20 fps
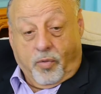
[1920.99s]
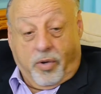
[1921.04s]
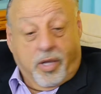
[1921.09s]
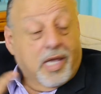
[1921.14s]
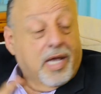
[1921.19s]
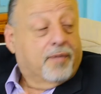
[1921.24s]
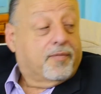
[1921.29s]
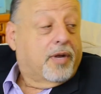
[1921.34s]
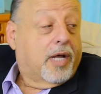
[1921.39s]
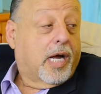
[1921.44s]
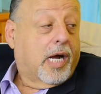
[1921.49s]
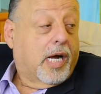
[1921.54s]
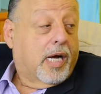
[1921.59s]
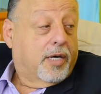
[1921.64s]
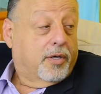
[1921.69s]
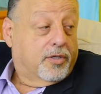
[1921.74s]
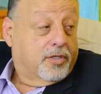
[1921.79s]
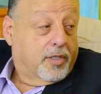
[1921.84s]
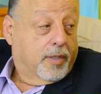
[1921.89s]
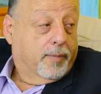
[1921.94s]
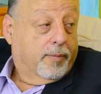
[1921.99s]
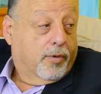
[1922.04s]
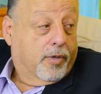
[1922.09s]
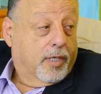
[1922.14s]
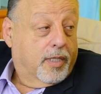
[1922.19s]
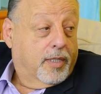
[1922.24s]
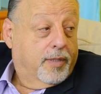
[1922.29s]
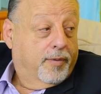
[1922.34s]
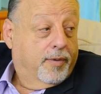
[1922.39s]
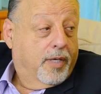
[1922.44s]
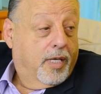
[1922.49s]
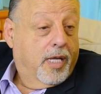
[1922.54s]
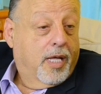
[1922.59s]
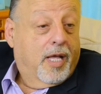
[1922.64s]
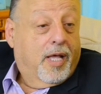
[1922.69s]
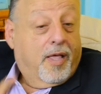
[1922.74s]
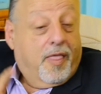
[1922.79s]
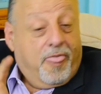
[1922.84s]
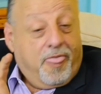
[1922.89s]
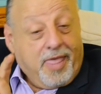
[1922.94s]
We have to hire someone
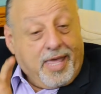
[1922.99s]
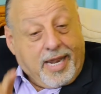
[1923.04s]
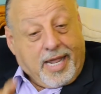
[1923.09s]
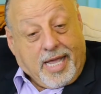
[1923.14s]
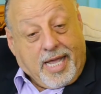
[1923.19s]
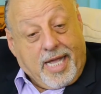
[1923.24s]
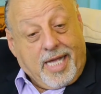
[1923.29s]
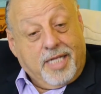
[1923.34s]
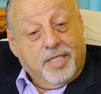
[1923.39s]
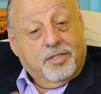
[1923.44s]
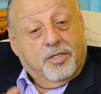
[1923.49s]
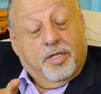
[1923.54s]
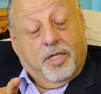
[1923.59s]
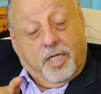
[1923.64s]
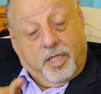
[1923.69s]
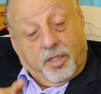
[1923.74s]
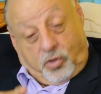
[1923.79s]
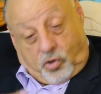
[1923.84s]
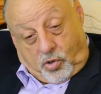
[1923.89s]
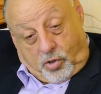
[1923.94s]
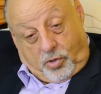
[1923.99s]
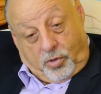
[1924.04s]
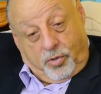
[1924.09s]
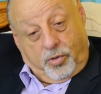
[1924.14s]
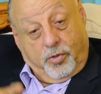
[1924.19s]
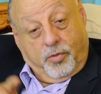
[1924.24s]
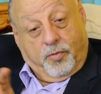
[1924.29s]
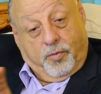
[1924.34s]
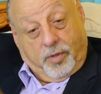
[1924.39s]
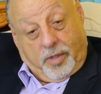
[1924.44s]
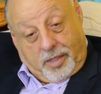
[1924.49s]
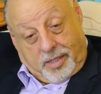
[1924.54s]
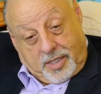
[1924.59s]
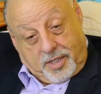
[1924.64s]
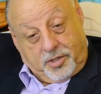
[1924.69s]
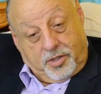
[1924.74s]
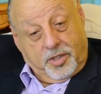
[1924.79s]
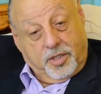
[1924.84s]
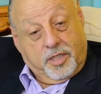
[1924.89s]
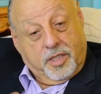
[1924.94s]
that has the internal
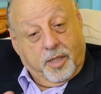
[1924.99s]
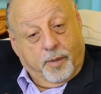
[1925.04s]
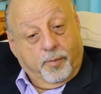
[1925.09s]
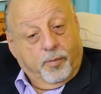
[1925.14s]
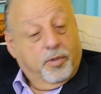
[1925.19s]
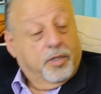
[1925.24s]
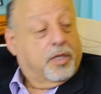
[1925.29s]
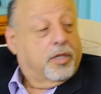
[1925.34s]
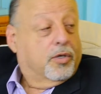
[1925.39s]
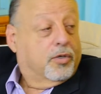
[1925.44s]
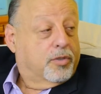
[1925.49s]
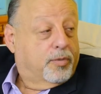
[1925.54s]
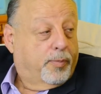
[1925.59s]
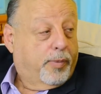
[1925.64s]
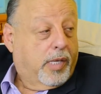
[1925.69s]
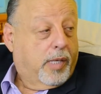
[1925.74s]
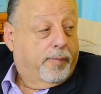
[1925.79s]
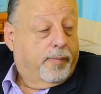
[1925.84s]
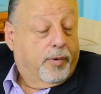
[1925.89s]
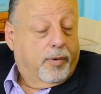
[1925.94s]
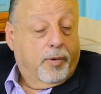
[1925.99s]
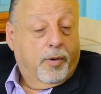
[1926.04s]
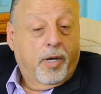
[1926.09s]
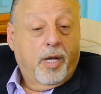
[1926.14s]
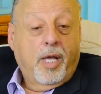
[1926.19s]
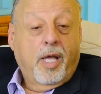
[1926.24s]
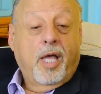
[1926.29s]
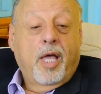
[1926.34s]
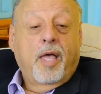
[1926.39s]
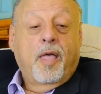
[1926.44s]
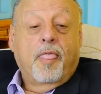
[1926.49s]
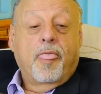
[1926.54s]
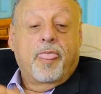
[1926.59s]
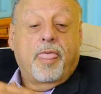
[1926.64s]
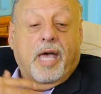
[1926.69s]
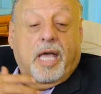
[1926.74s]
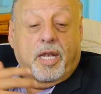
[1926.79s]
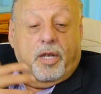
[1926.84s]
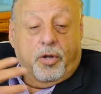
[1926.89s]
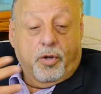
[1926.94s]
relationship with those people,
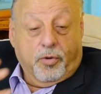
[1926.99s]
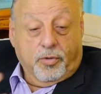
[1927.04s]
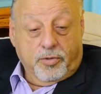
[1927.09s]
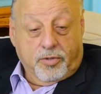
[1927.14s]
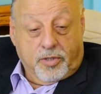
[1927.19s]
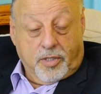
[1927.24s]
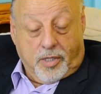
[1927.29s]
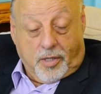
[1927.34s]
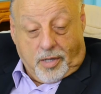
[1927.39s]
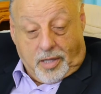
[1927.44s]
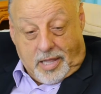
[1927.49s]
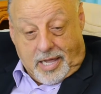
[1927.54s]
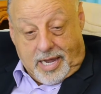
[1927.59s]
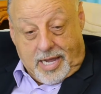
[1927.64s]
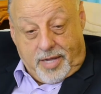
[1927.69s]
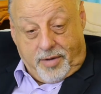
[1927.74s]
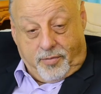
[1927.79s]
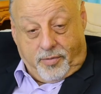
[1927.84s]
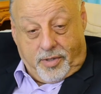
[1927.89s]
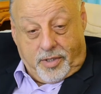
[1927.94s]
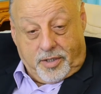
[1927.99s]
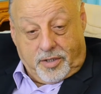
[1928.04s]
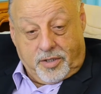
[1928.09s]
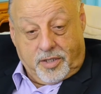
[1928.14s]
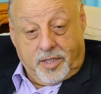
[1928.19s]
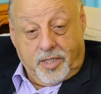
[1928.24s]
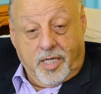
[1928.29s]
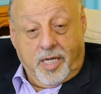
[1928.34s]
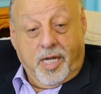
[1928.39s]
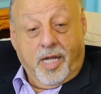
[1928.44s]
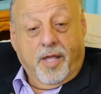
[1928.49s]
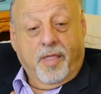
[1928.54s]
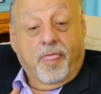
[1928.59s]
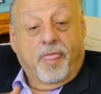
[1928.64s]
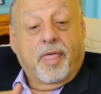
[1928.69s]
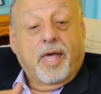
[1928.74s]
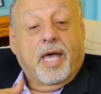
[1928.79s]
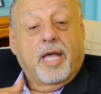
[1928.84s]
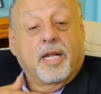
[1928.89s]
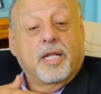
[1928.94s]
that knows their language,
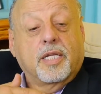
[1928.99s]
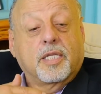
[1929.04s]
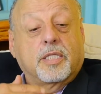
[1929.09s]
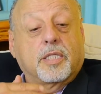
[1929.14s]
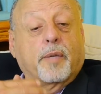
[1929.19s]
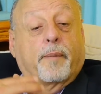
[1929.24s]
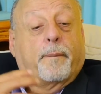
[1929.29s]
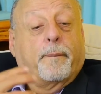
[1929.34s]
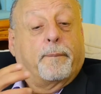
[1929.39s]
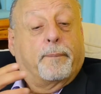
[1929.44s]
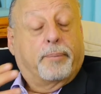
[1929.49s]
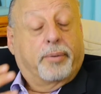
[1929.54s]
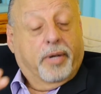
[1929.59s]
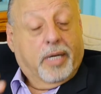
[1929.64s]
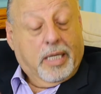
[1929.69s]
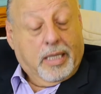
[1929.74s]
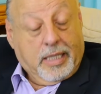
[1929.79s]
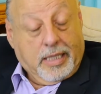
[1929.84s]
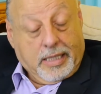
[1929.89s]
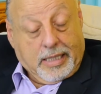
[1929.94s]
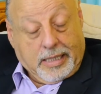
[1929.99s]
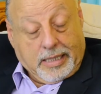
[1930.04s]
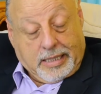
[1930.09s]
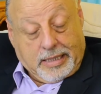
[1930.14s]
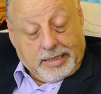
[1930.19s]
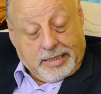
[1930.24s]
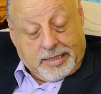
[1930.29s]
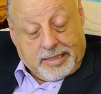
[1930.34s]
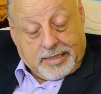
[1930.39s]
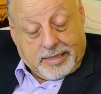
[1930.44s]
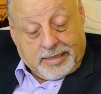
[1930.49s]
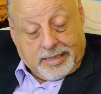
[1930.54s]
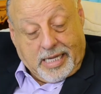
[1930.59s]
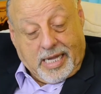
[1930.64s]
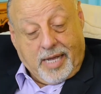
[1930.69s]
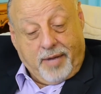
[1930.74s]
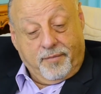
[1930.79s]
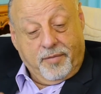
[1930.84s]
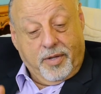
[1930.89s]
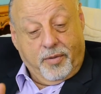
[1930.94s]
that is politically
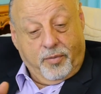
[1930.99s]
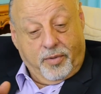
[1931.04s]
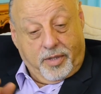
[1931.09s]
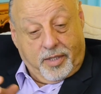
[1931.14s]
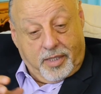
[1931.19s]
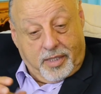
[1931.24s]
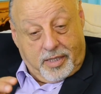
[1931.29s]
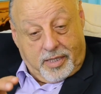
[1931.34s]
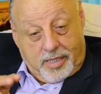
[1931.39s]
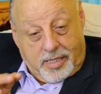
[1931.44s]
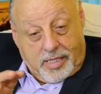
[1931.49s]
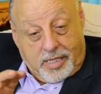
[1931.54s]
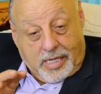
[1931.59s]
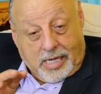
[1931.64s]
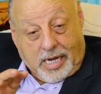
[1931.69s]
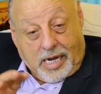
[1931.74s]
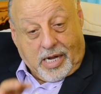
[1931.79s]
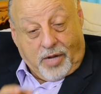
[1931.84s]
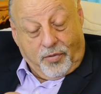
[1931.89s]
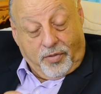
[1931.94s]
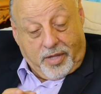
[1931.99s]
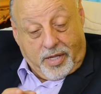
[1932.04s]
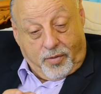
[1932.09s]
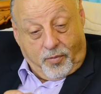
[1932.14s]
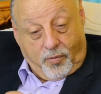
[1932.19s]
savvy within how they